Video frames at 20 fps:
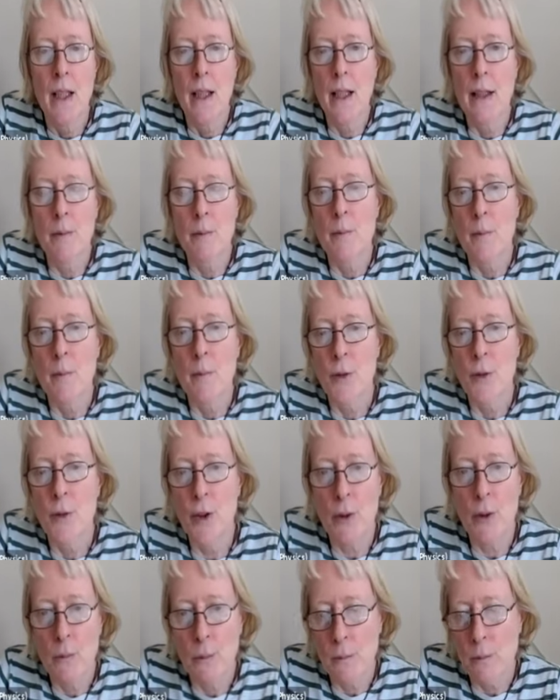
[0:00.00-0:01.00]
Um,
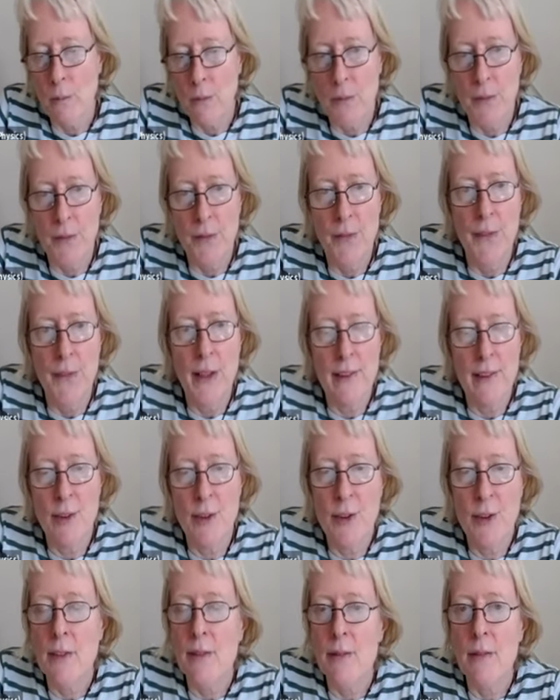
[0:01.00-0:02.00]
so
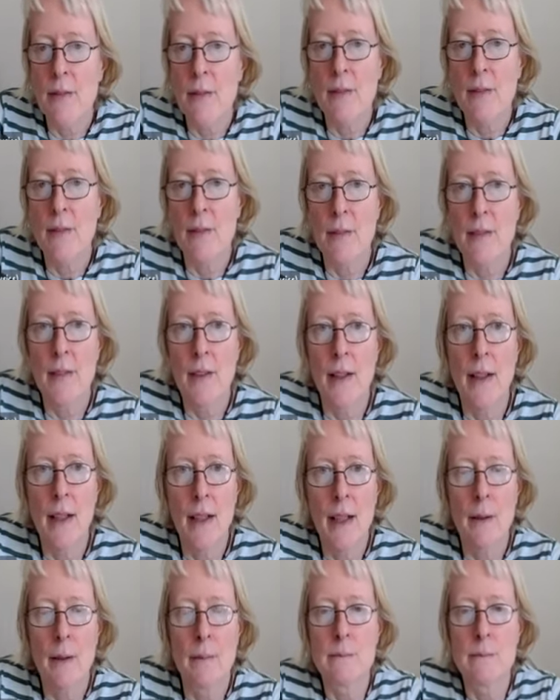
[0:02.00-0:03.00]
that's
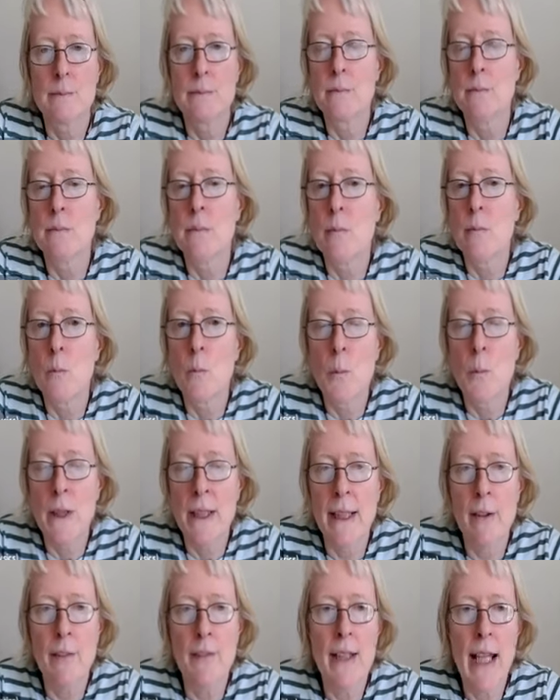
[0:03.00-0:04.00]
um,
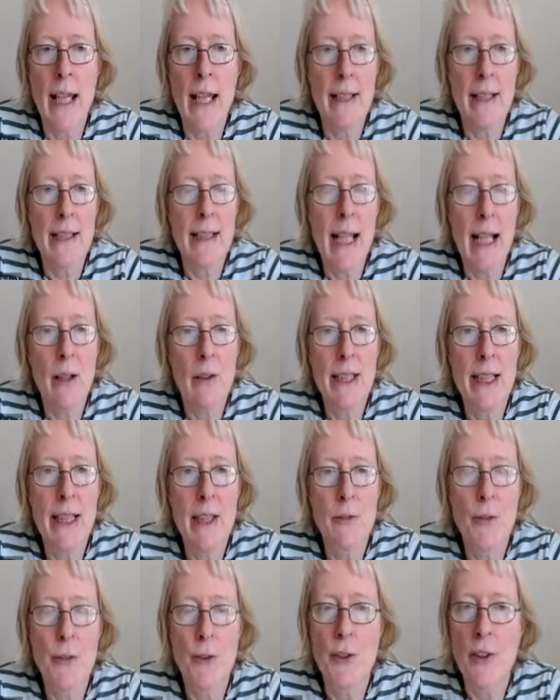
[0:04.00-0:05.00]
get, that now
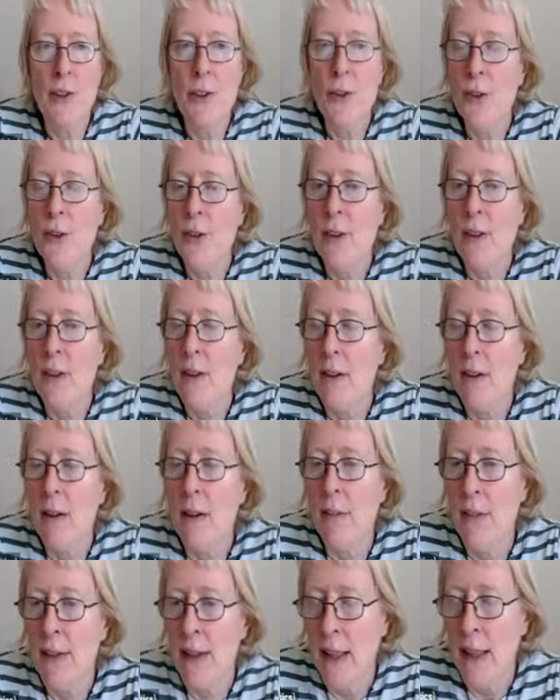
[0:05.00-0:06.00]
gives us
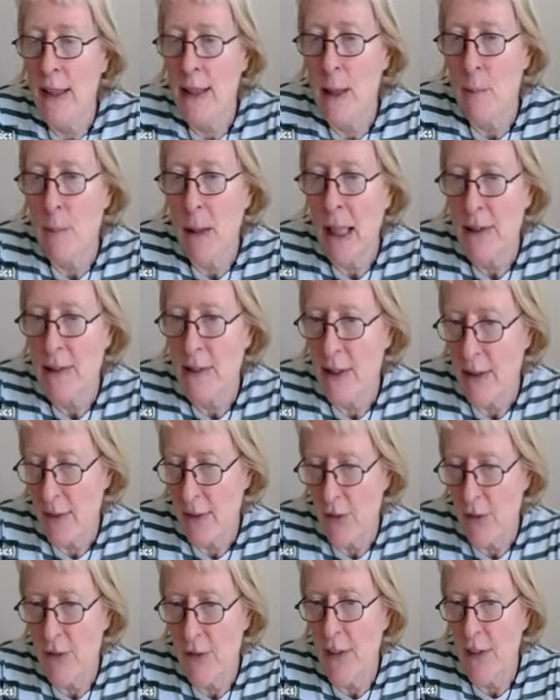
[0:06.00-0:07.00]
the
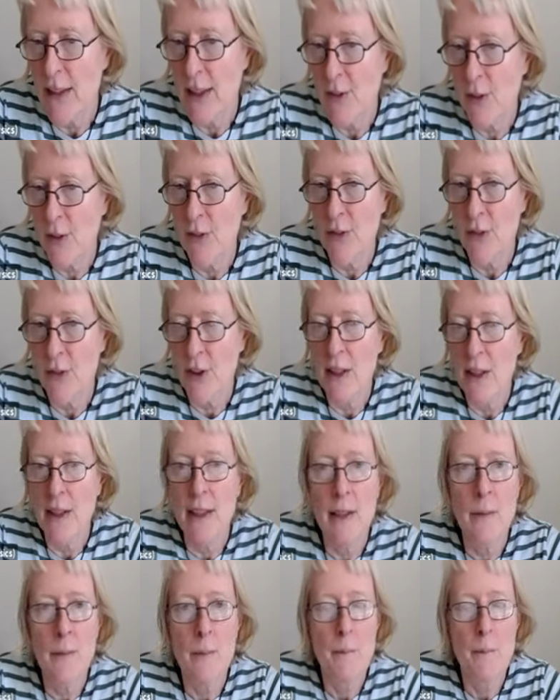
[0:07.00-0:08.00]
adiabatic, the, the S of
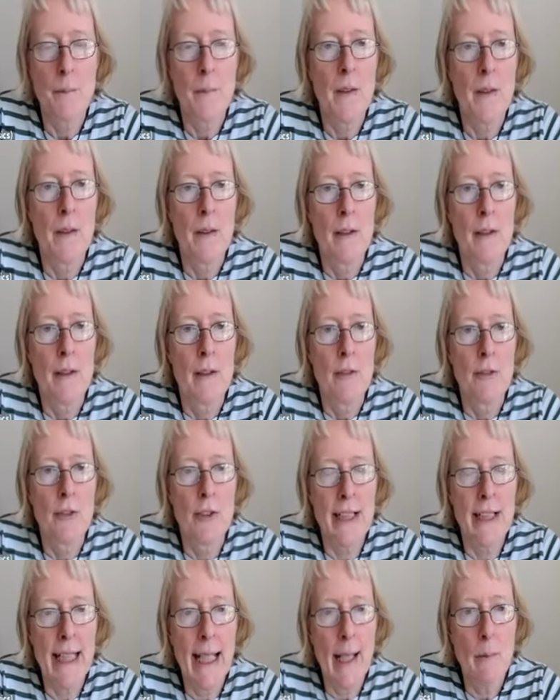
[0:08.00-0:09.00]
t.
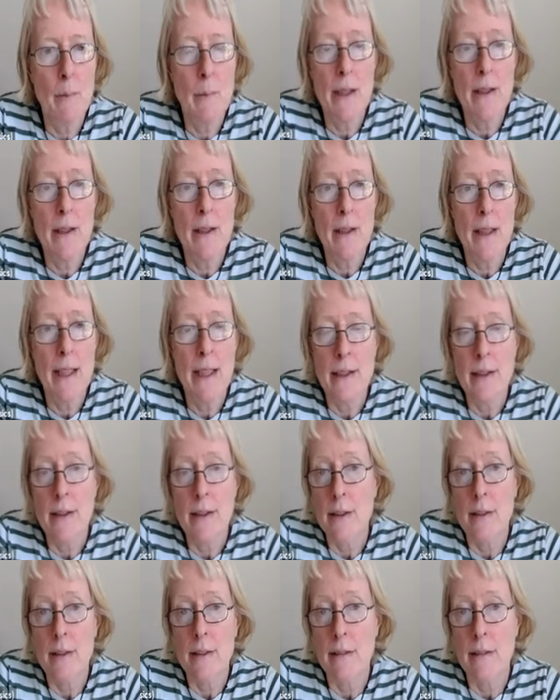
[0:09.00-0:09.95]
For gamma, it